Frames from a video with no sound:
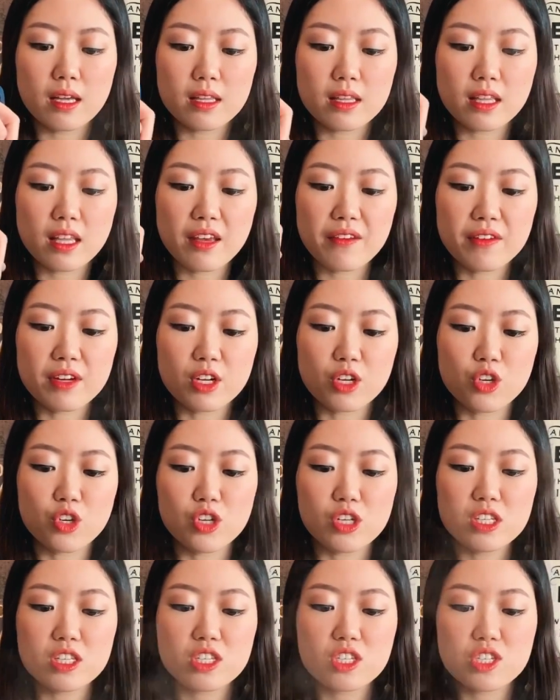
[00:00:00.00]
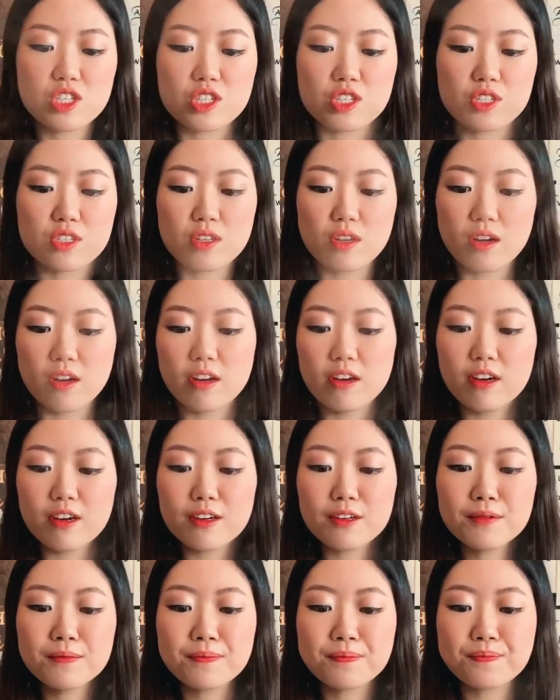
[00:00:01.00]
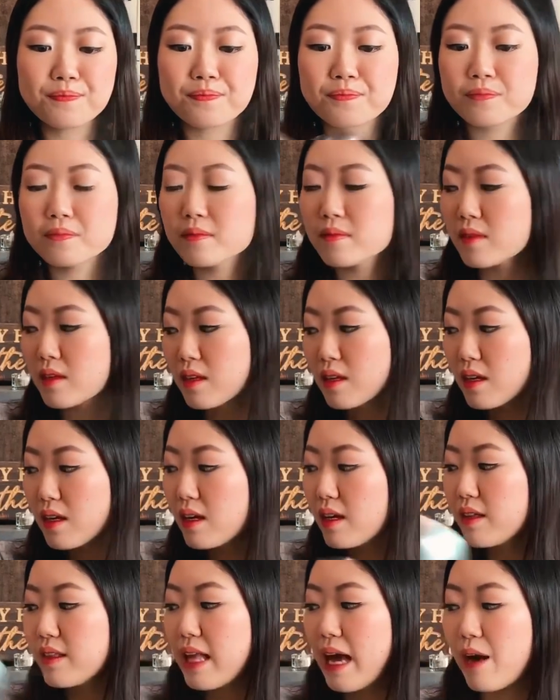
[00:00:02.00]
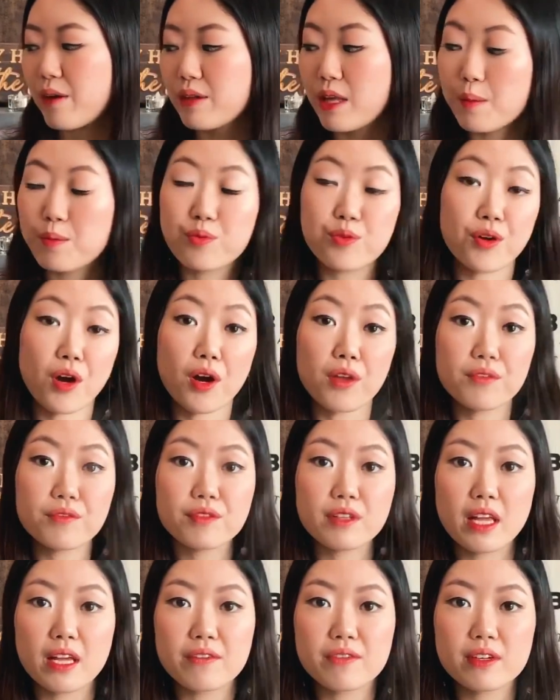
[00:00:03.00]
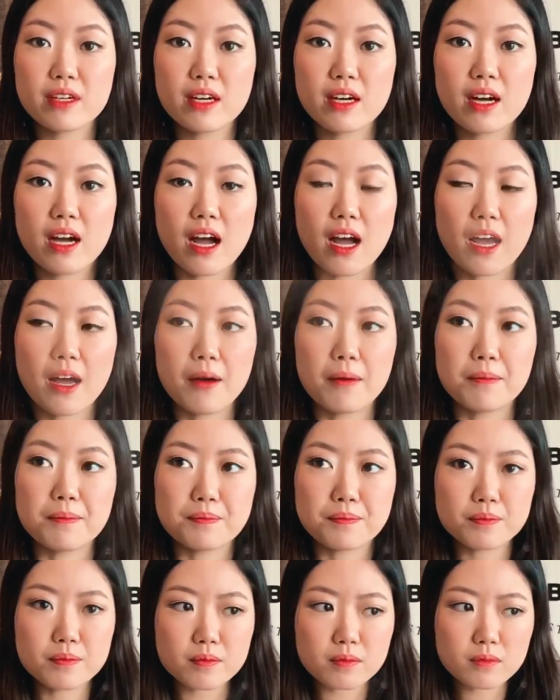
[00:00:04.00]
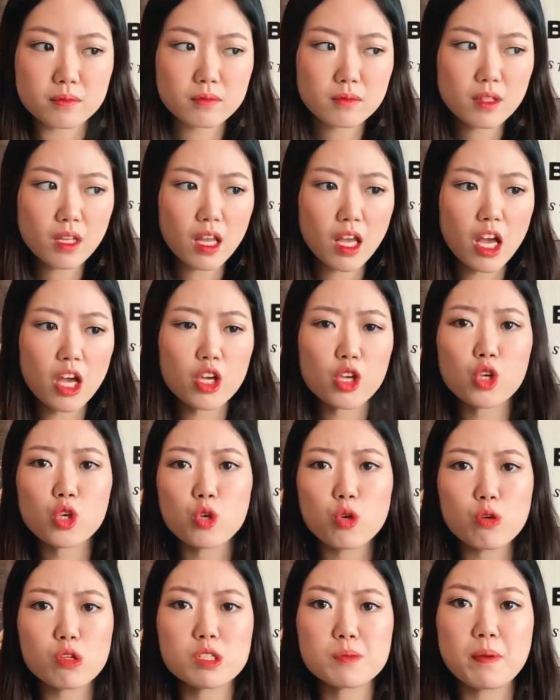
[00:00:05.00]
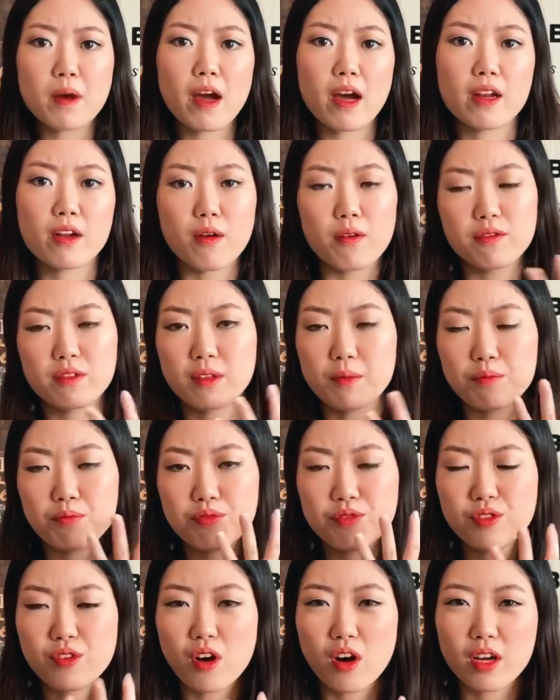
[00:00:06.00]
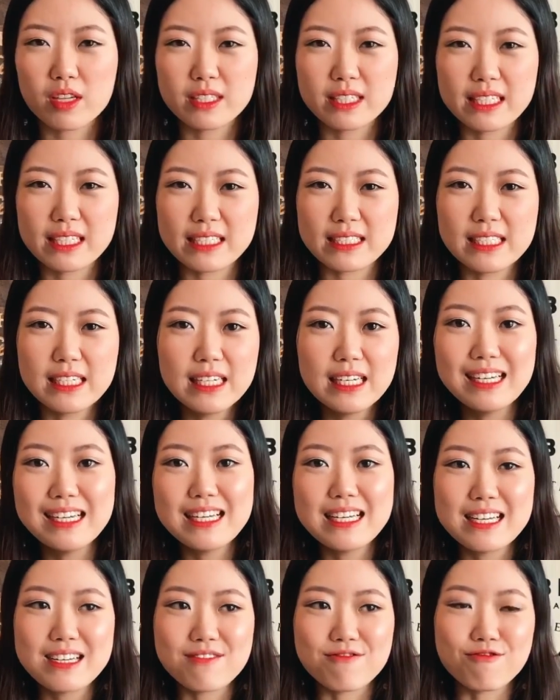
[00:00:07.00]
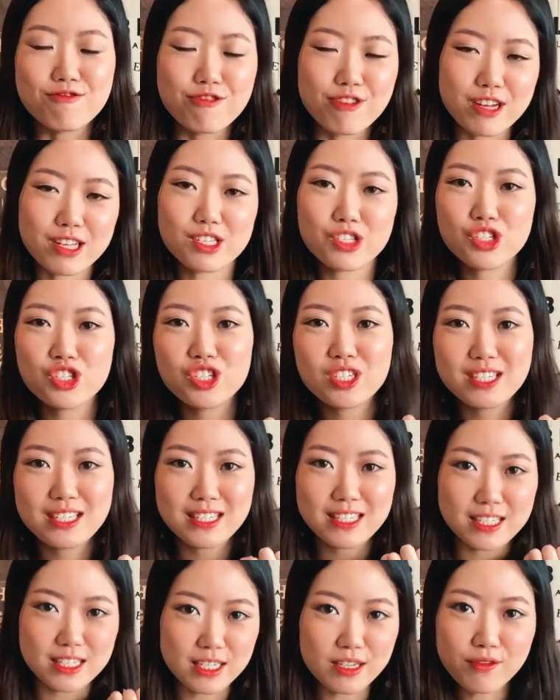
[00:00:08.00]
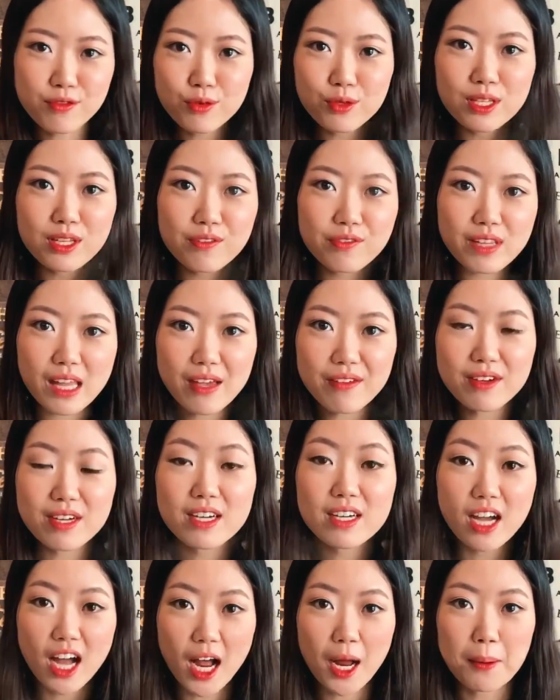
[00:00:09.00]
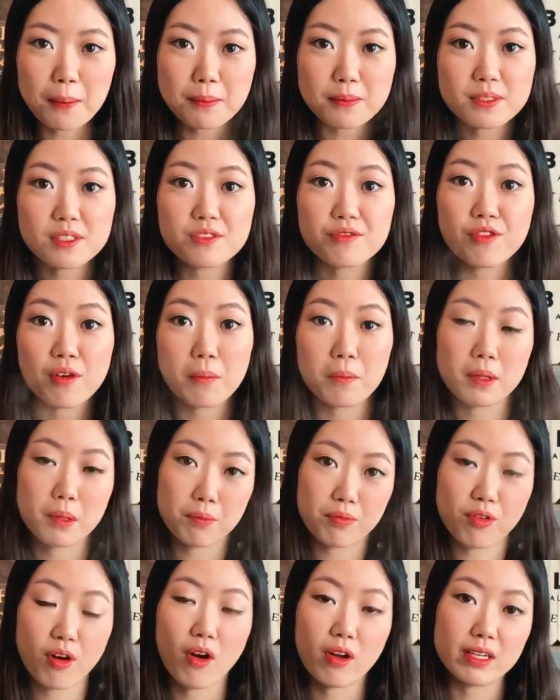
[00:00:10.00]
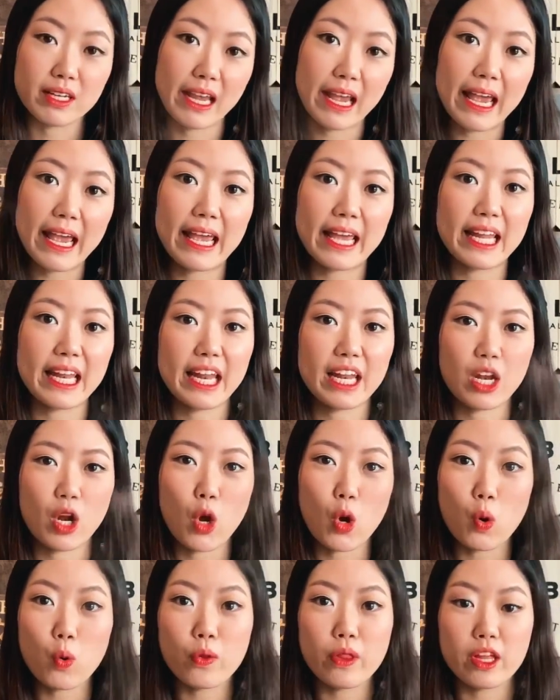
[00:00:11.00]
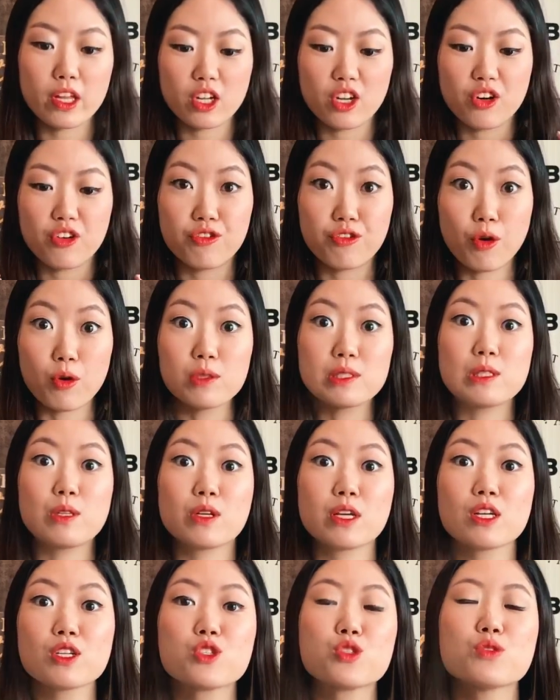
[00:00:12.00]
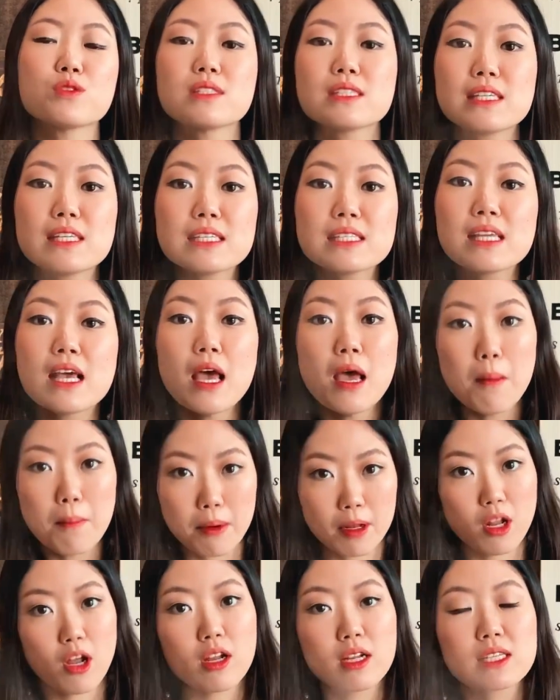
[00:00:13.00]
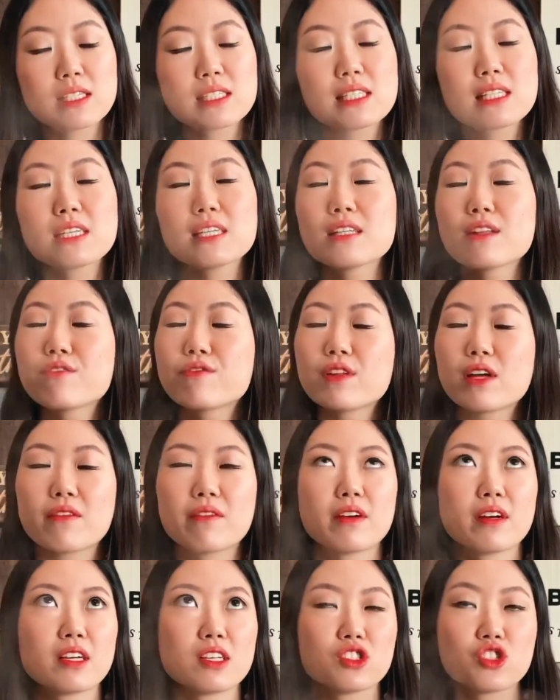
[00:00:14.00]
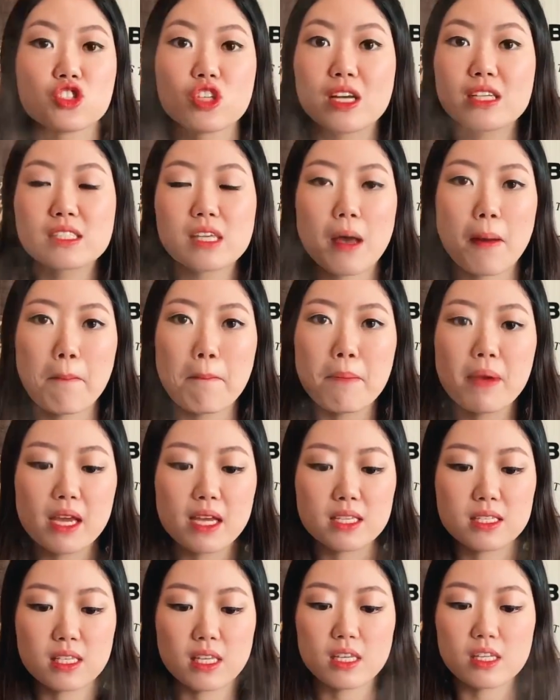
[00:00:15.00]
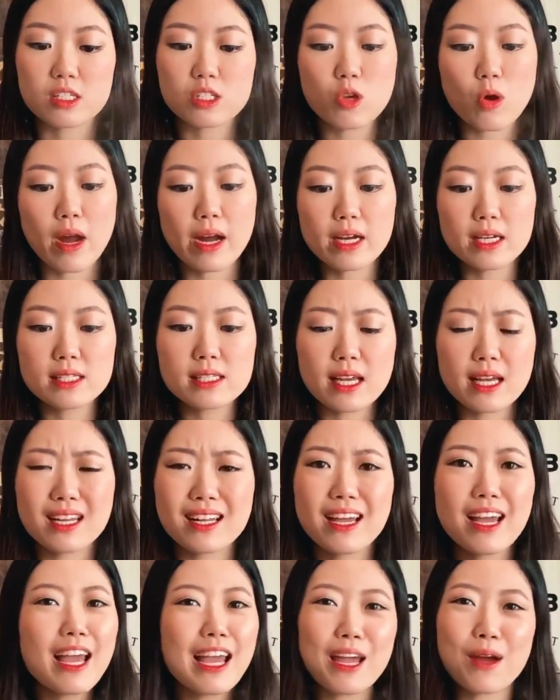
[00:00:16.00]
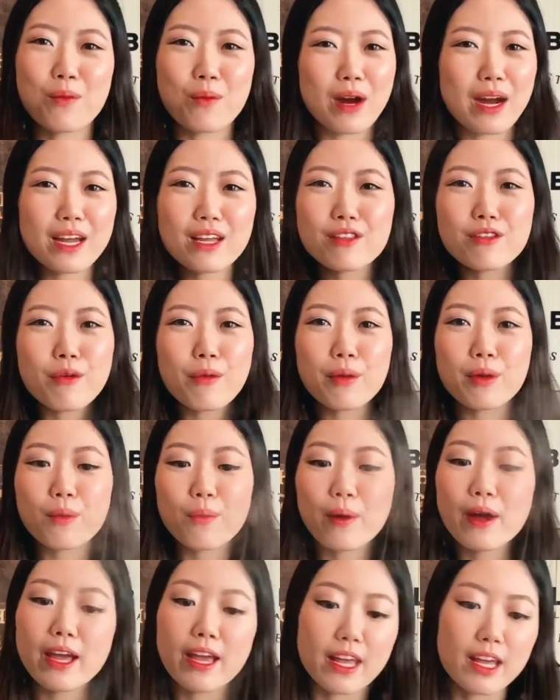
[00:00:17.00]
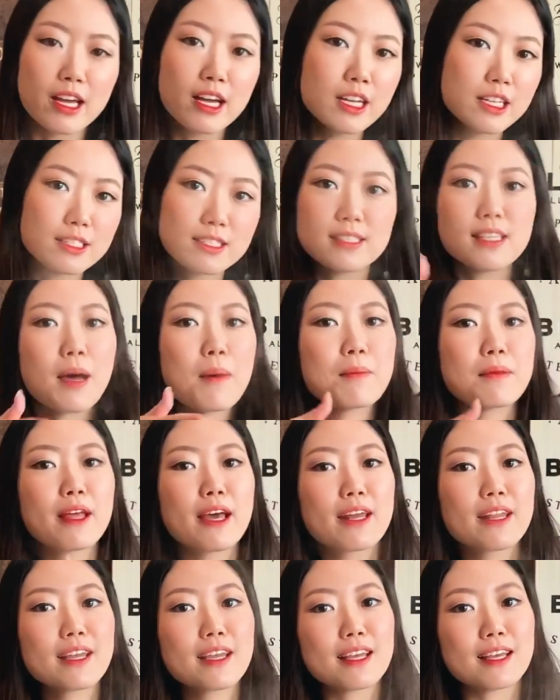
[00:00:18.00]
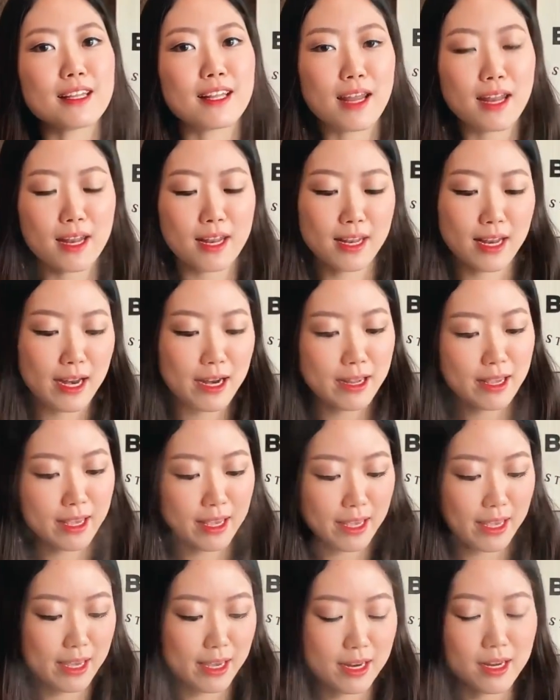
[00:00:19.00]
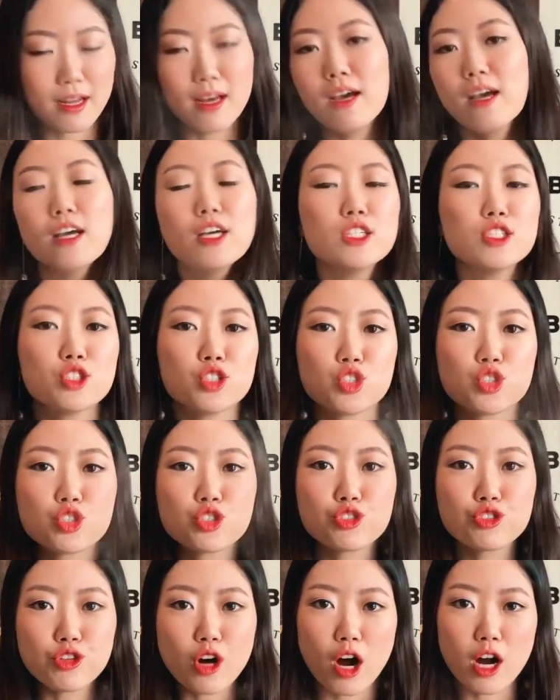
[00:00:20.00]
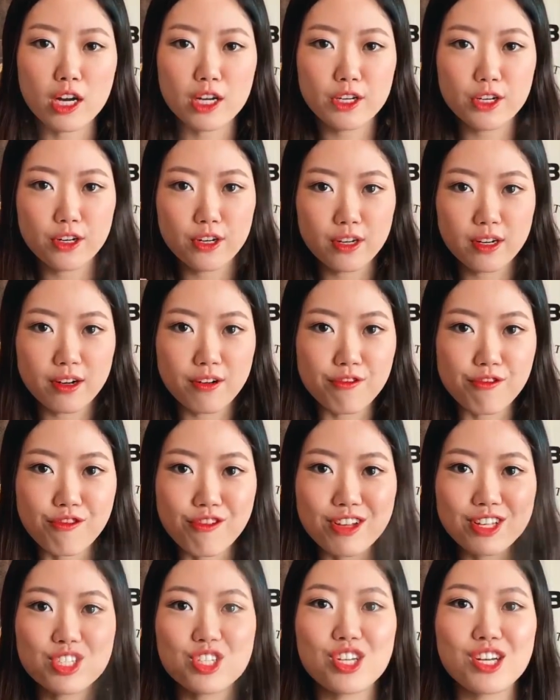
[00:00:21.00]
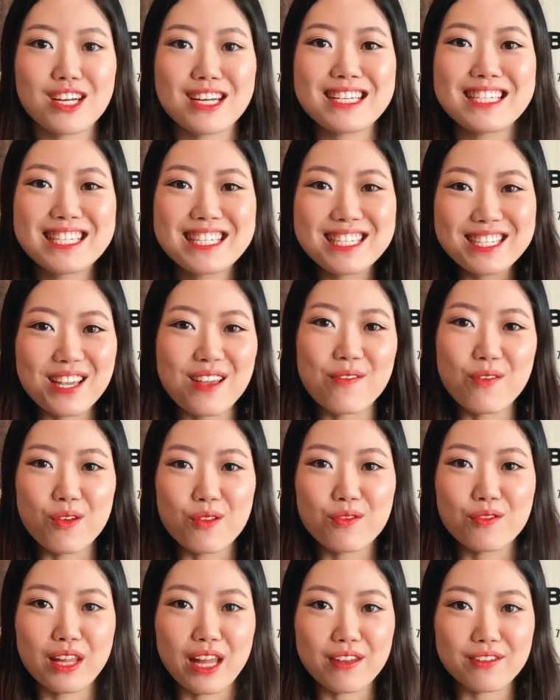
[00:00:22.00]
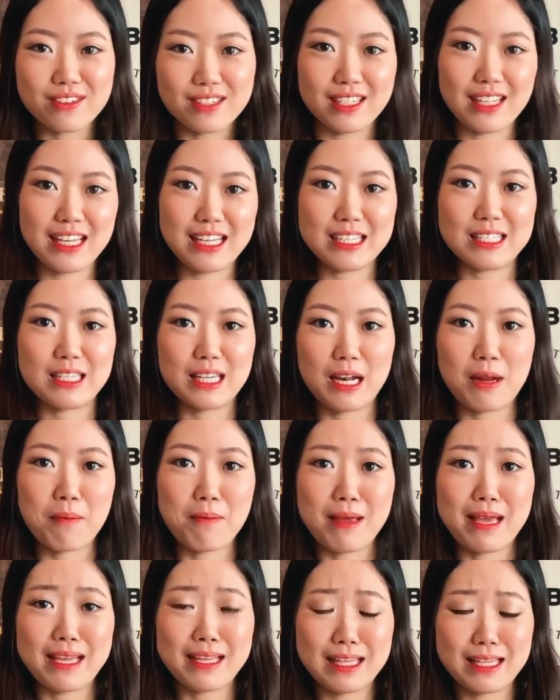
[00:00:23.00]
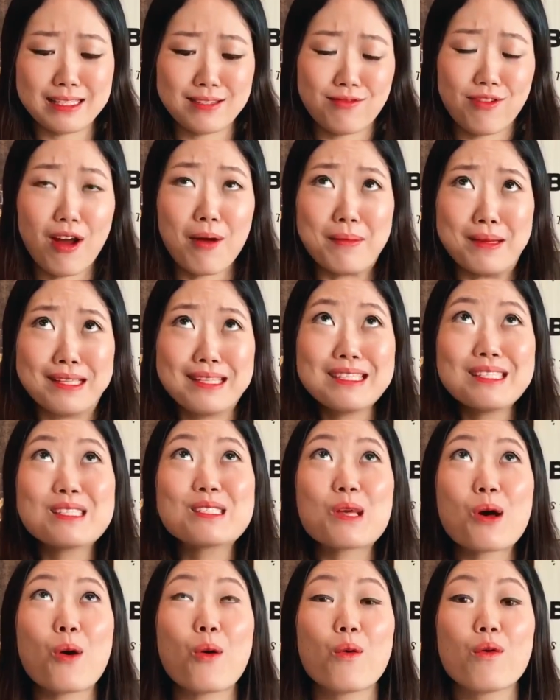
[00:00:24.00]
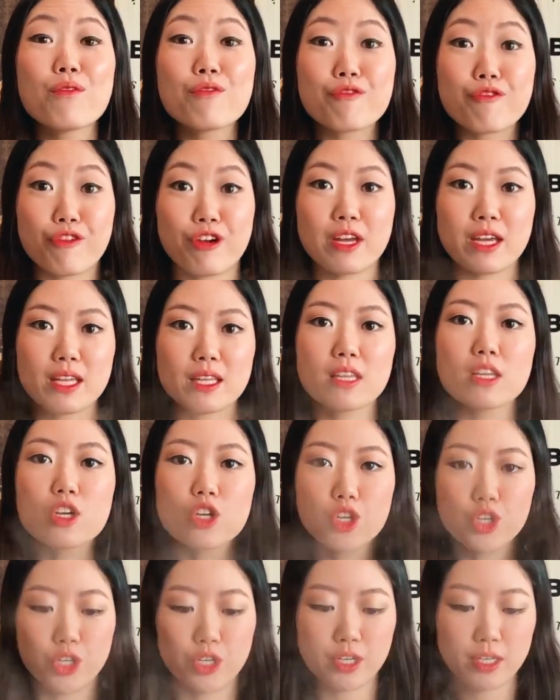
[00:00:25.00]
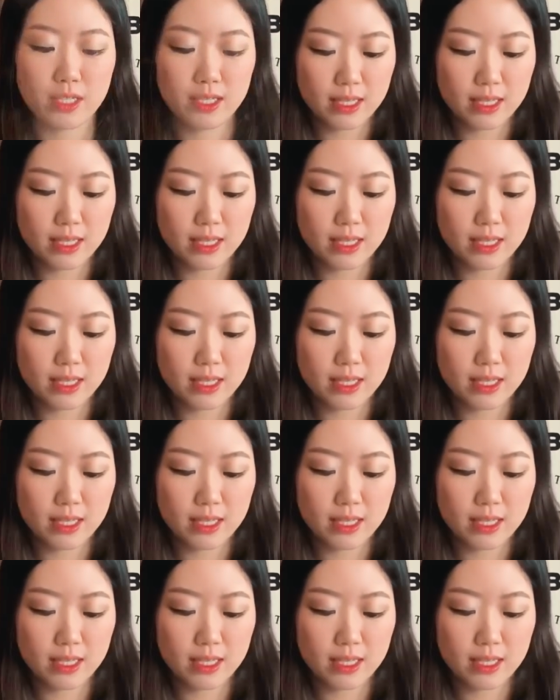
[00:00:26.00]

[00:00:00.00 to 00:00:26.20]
Give it a good stir. Now that prawn flavor, a huge part of the prawny, rich, seafoody flavor comes from the prawn head and all the gross looking juices, but honestly the flavor is just amazing. So I decided, hey, why throw it away? Dump that in, and then I can get a stronger, richer seafood flavor that is gonna make this ramen so freaking good.